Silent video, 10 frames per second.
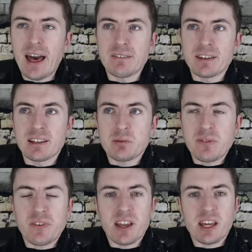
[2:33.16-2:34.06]
I mean, to be
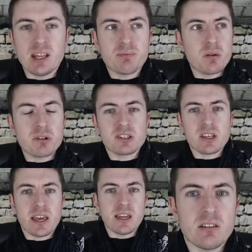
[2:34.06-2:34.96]
fair, you'd probably
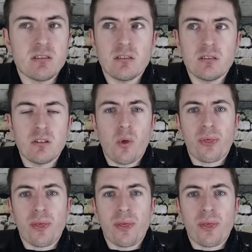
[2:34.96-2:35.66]
say, no